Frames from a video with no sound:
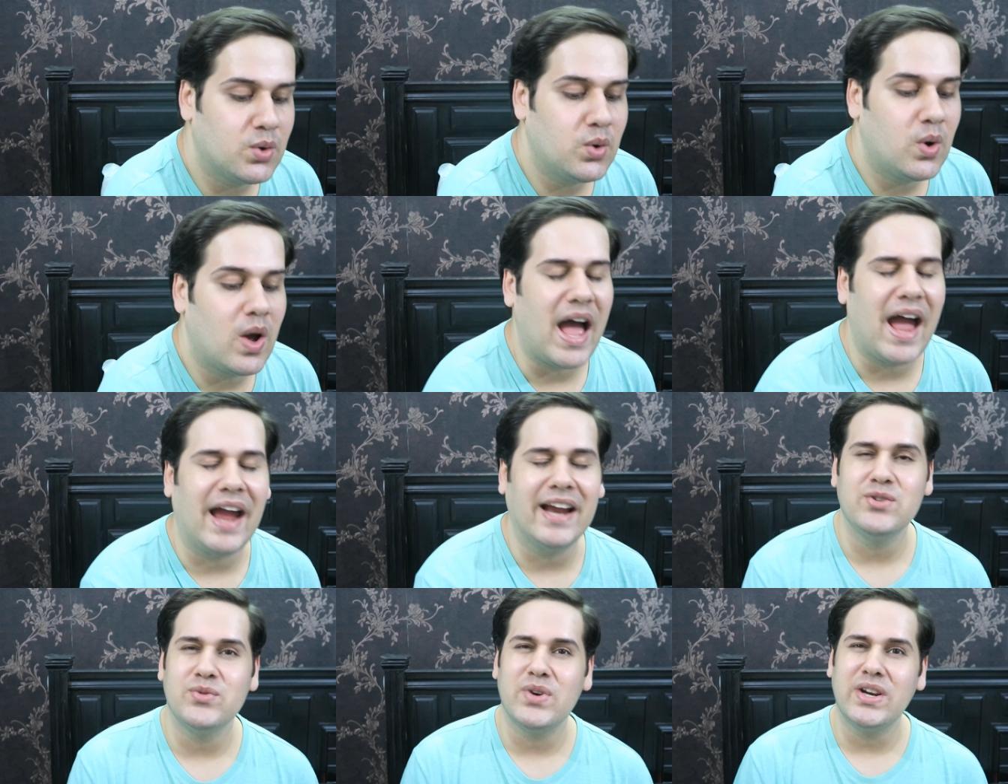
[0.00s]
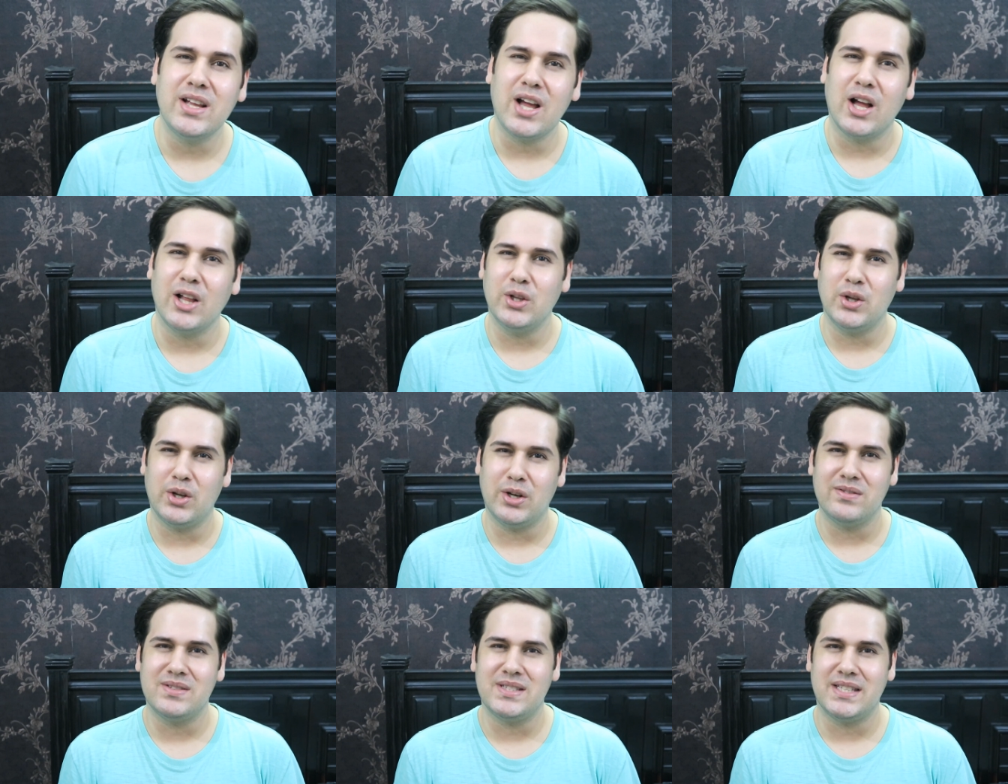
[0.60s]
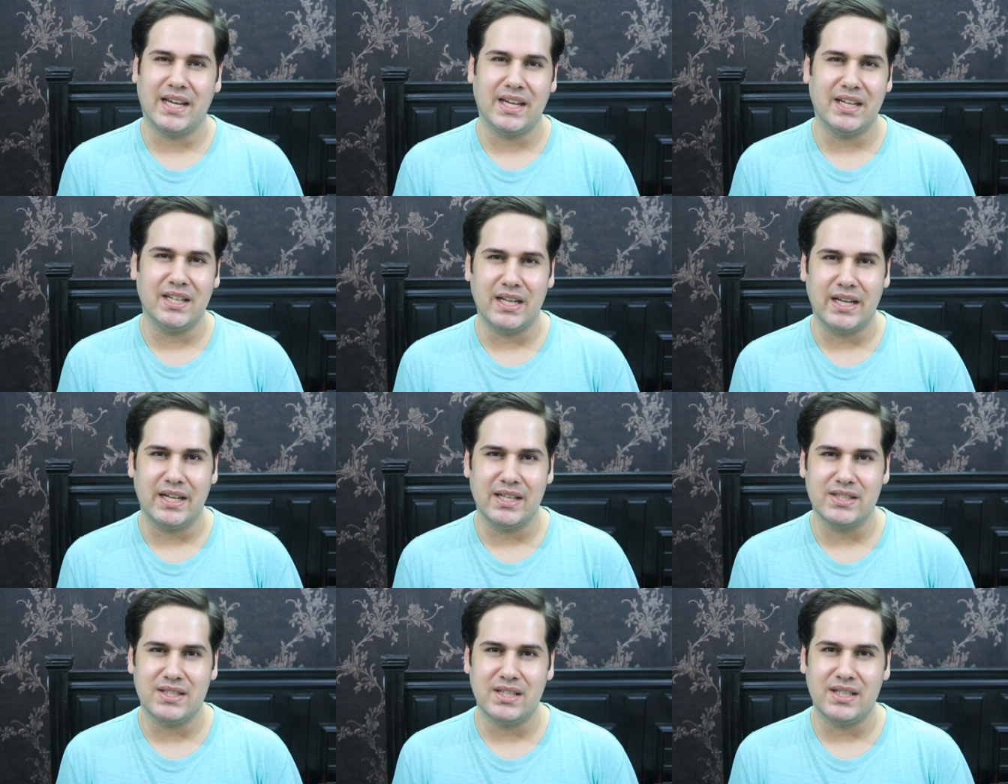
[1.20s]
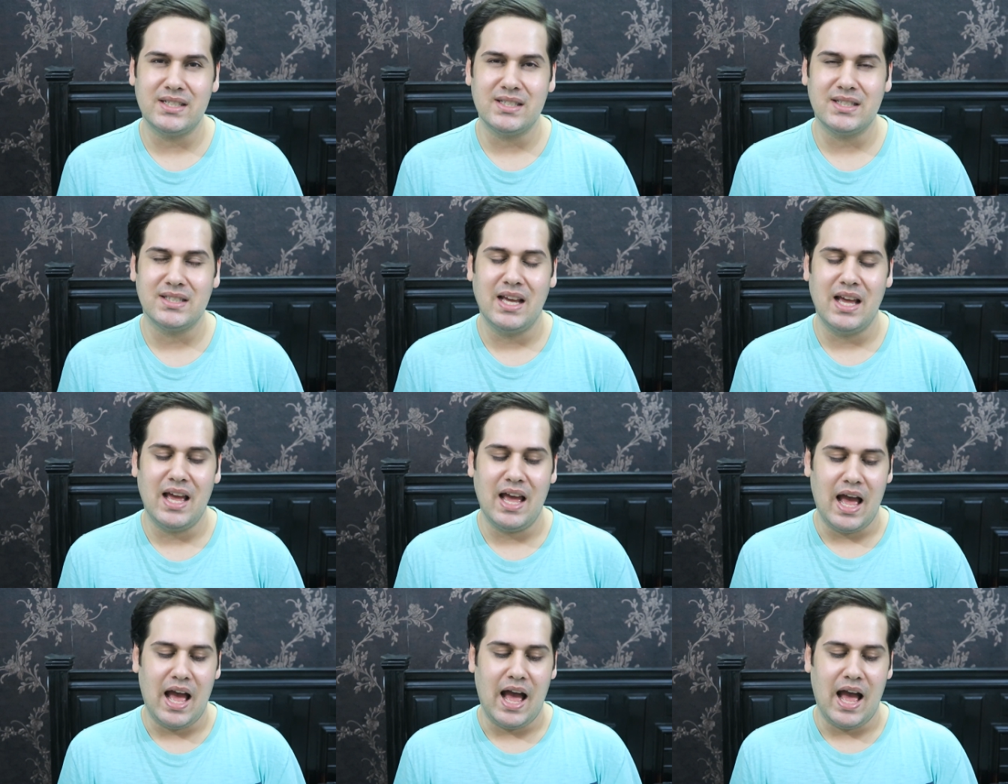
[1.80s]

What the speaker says: So I tried a lot of second cleansers.